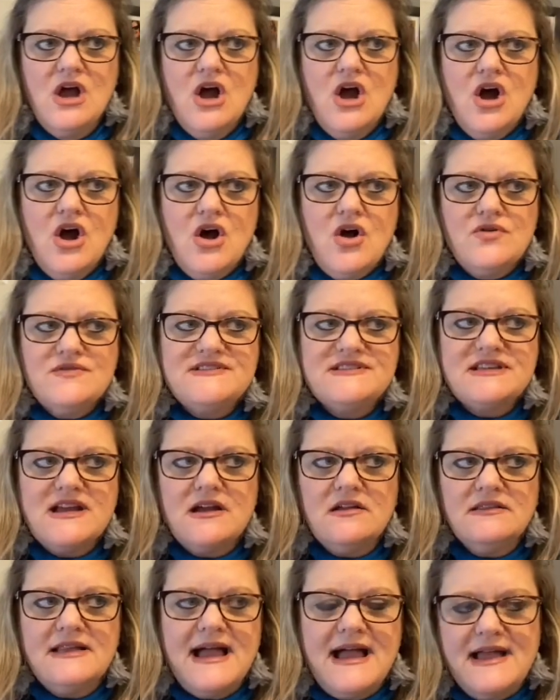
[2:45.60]

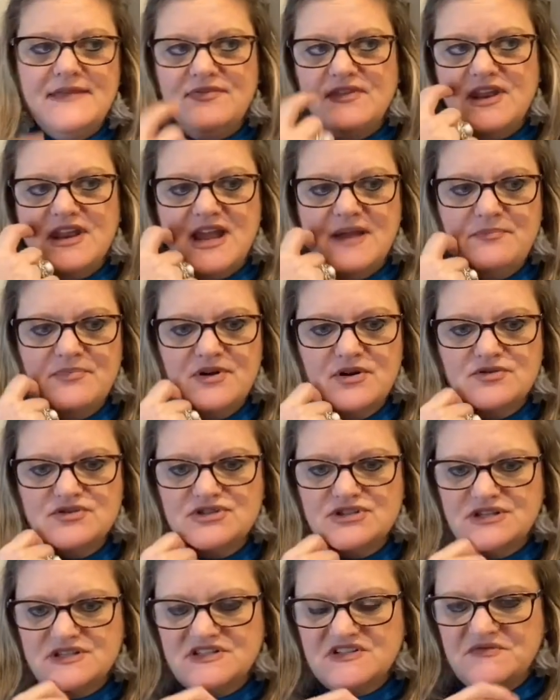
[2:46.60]
wholesale lot that I
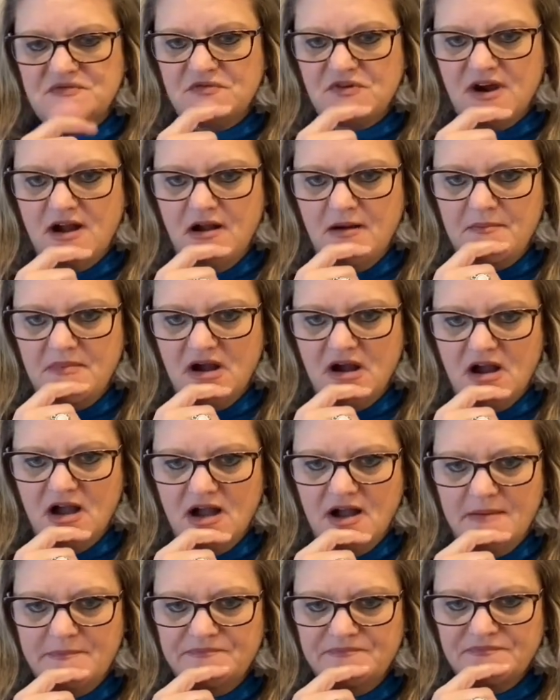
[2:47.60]
purchased from
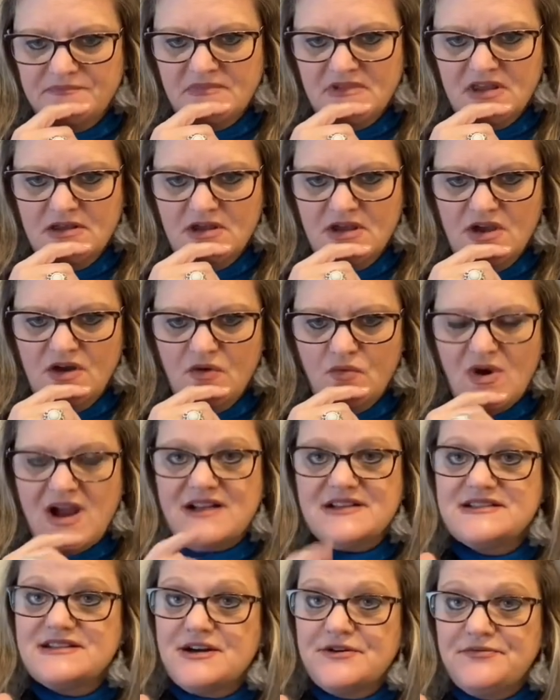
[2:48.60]

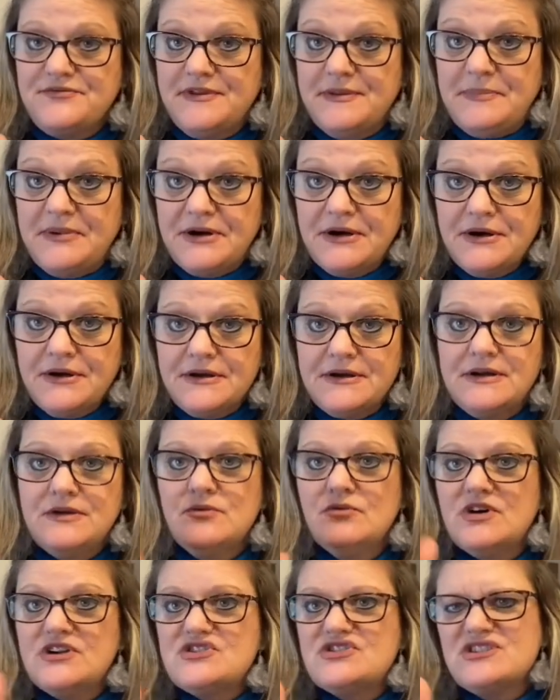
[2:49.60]
Rockstar Flipper,
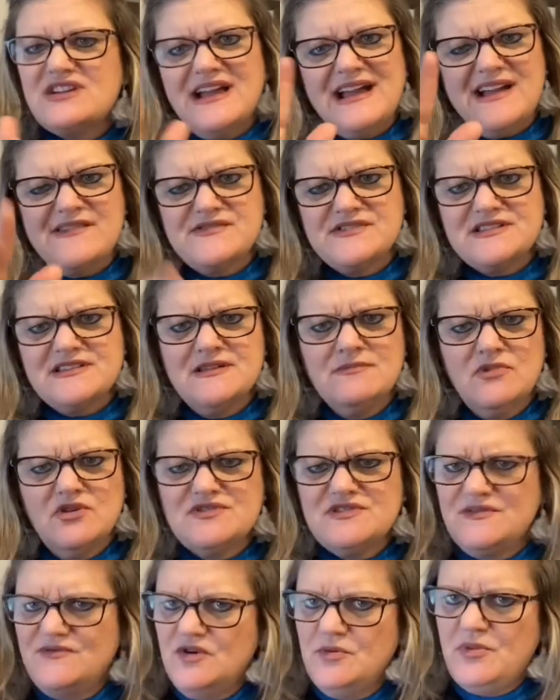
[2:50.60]
which obviously
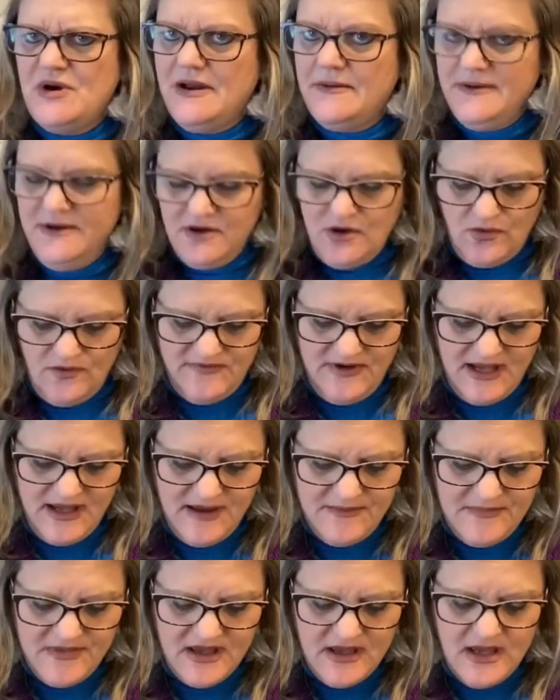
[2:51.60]
most of you probably know of him.
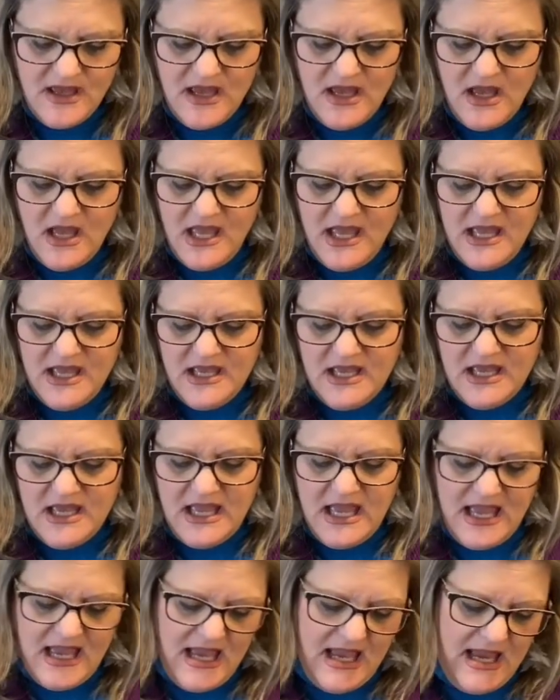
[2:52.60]

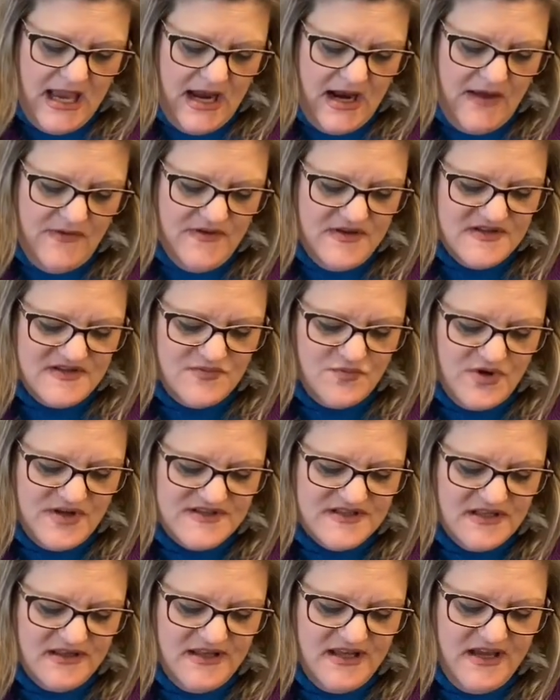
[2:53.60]
And this was
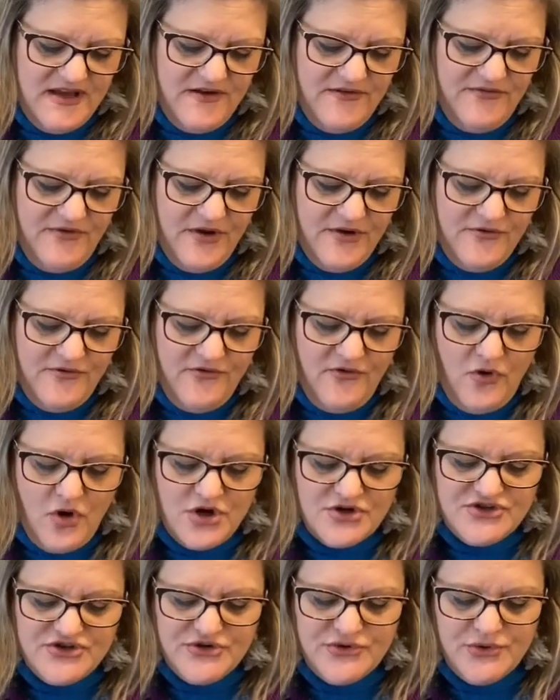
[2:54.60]
Live for
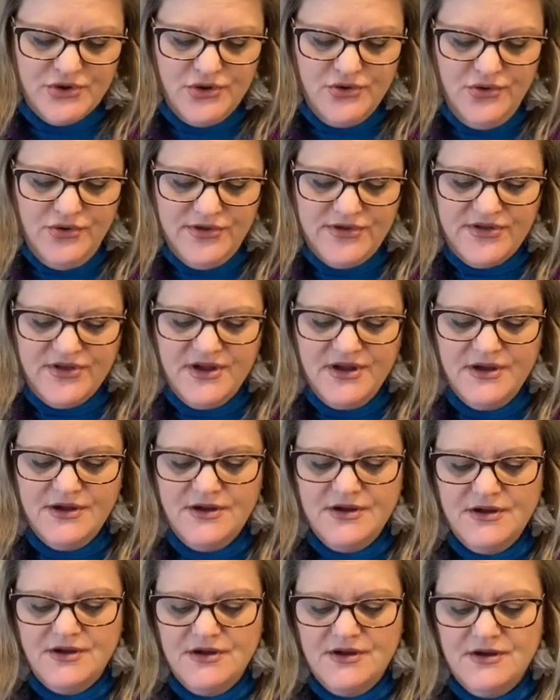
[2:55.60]
Truth
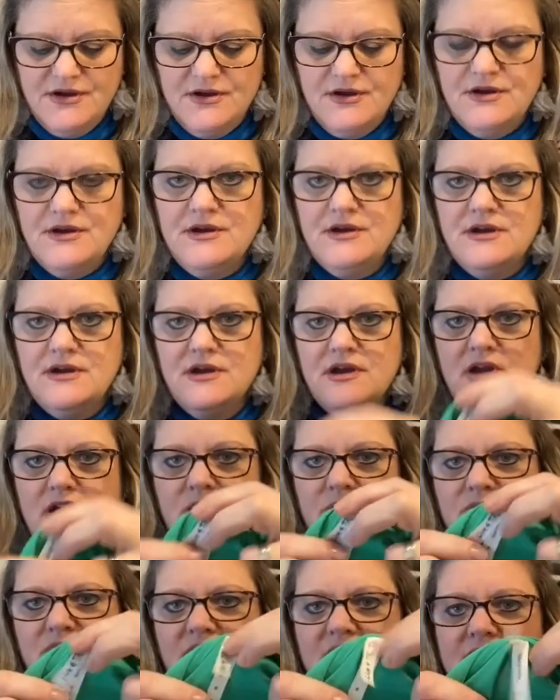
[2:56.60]

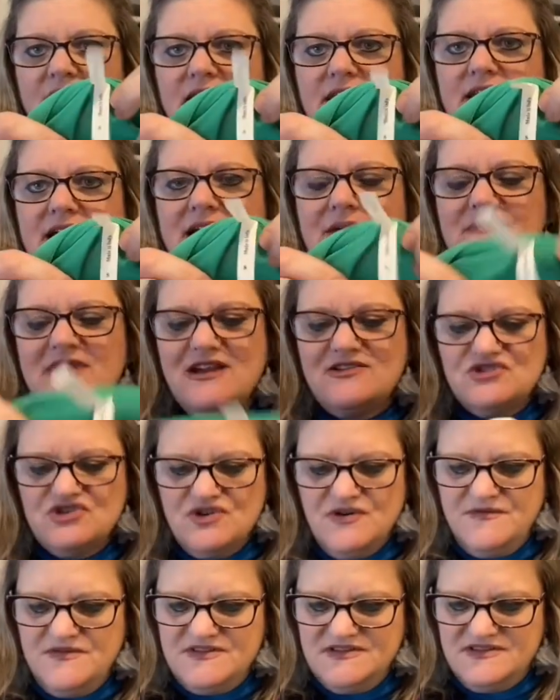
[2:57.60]
brand. I'm not sure
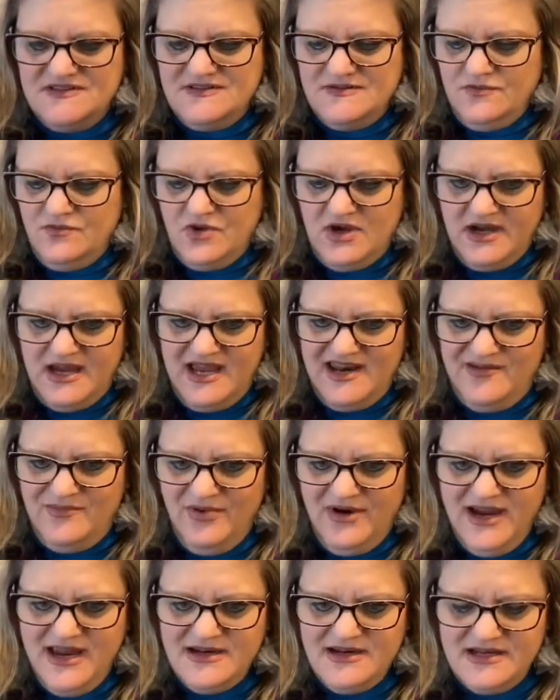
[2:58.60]
if it's what kind of
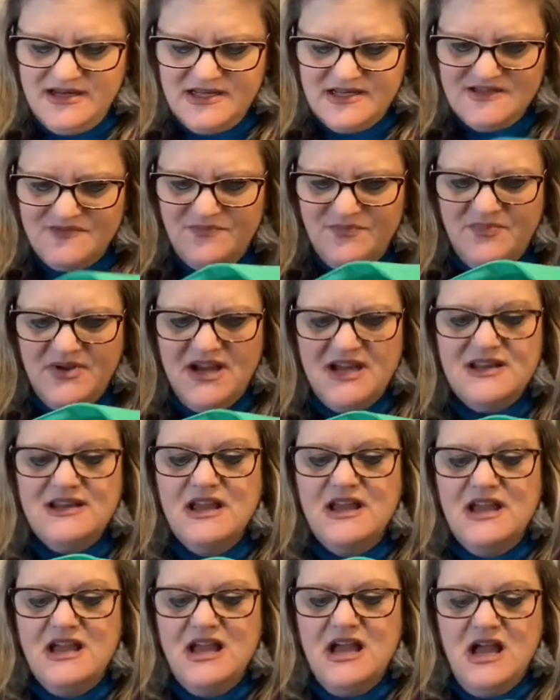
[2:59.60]
brand it is, but
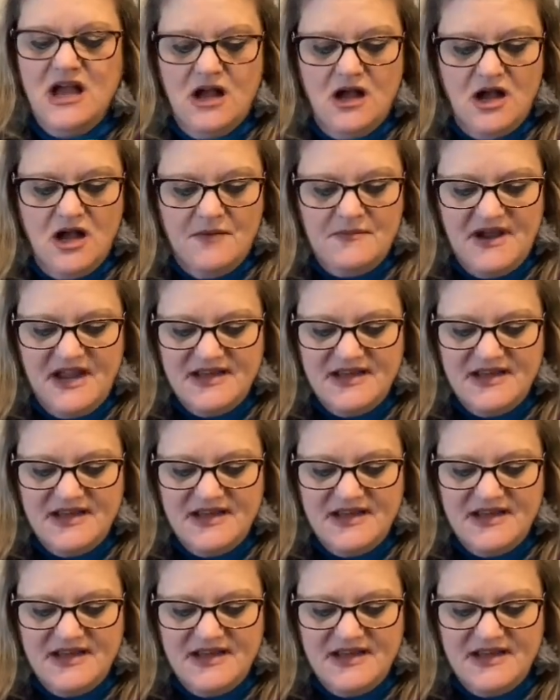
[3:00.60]
I